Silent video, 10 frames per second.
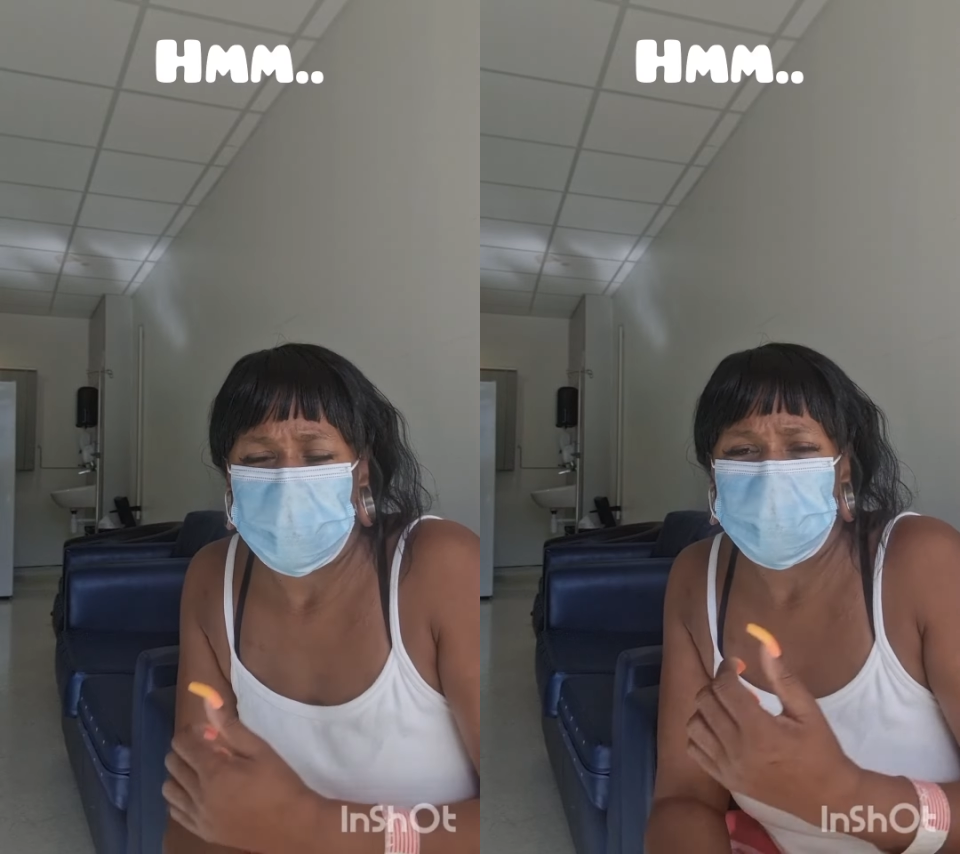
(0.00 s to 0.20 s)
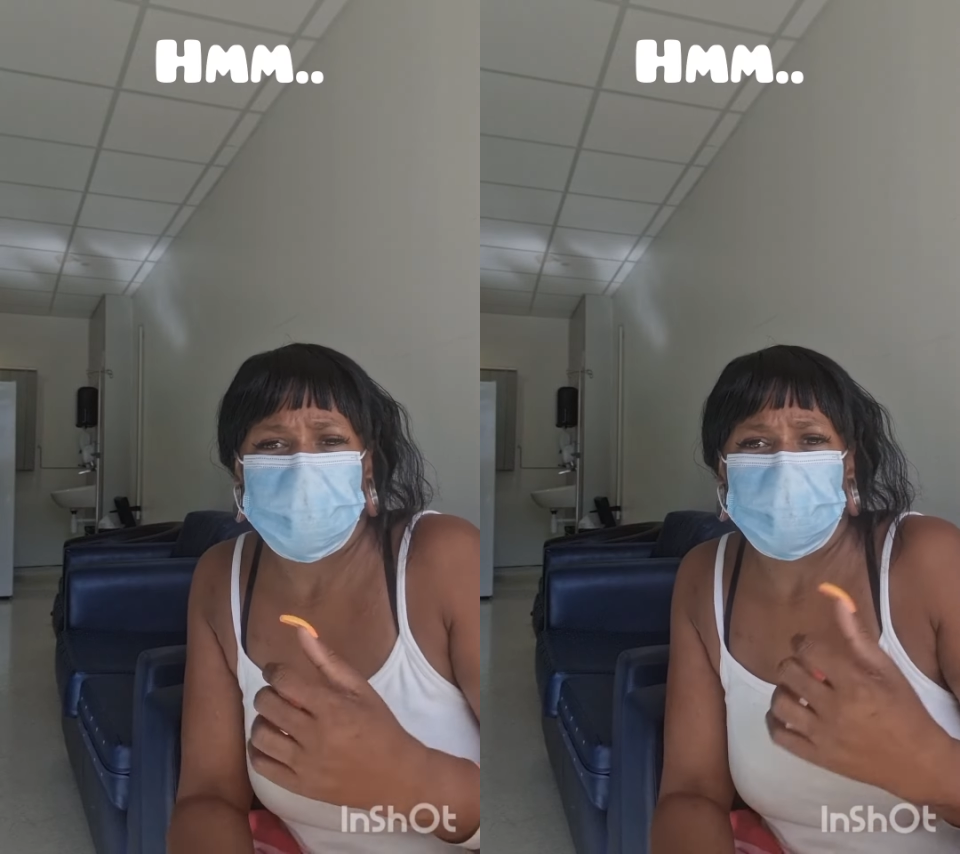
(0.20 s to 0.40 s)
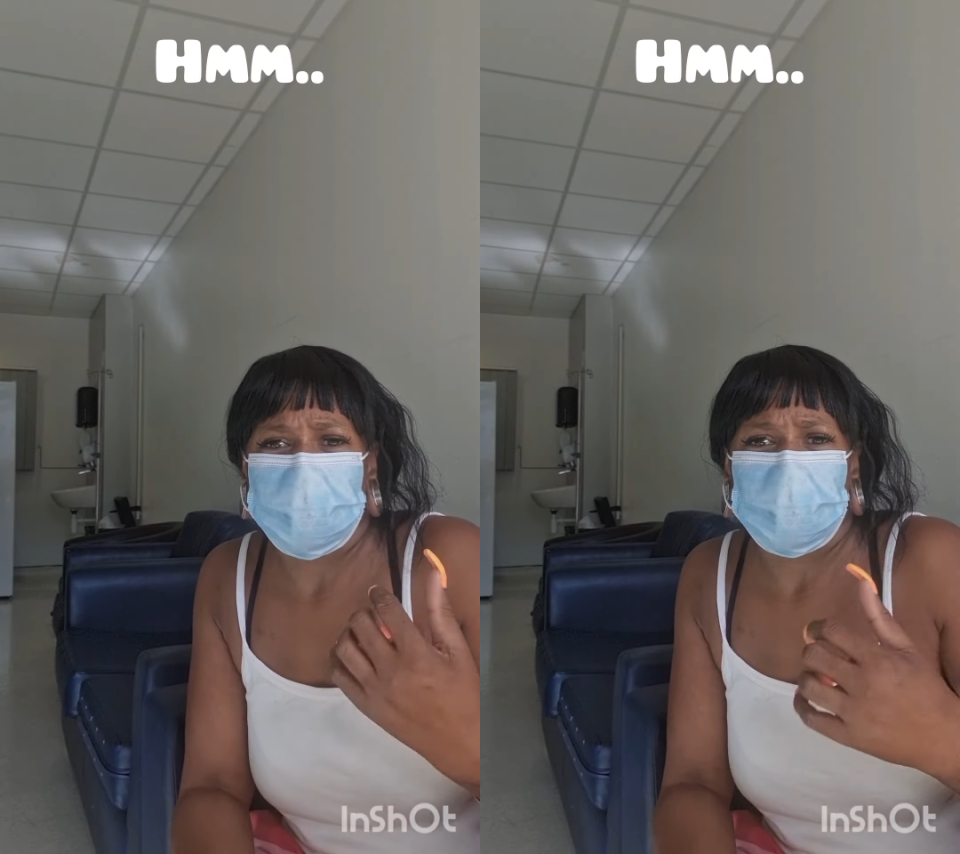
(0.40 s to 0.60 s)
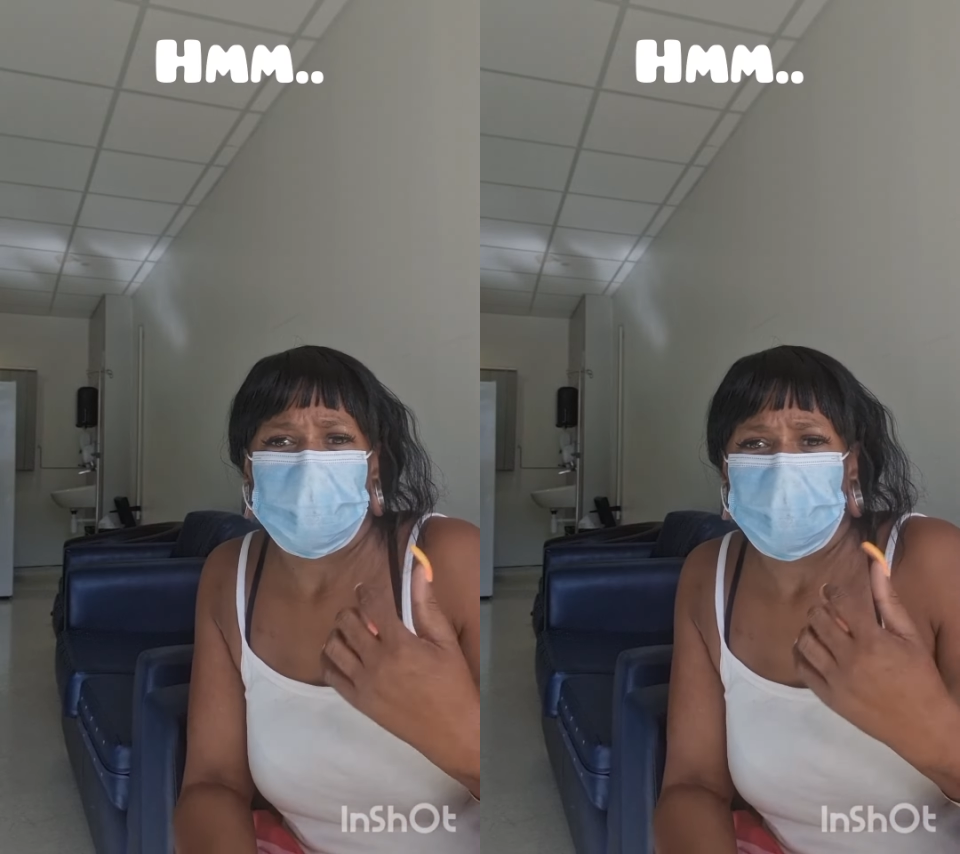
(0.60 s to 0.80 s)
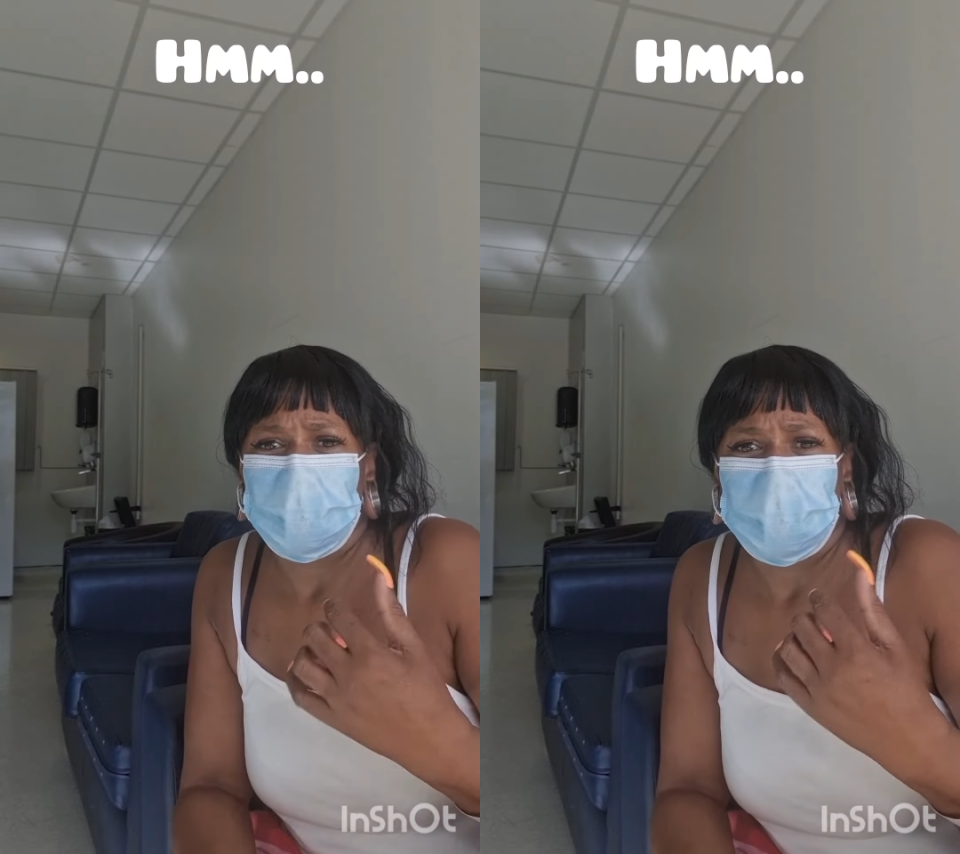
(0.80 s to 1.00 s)
Listen,
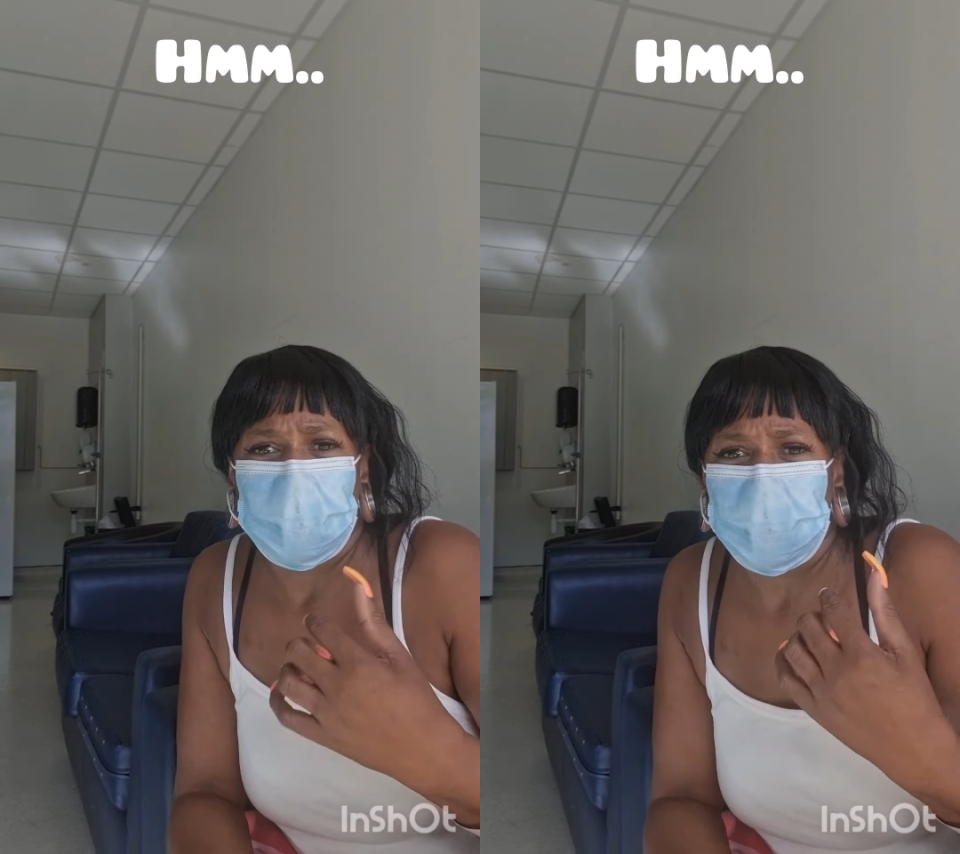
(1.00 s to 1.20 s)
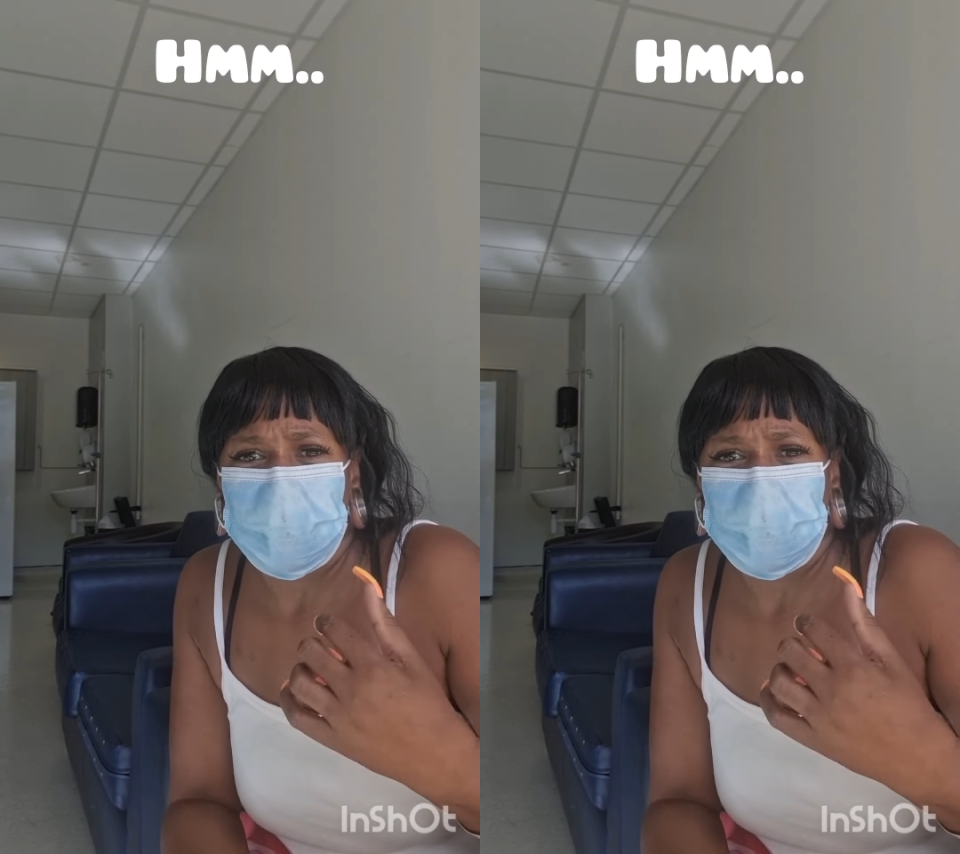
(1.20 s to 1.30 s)
I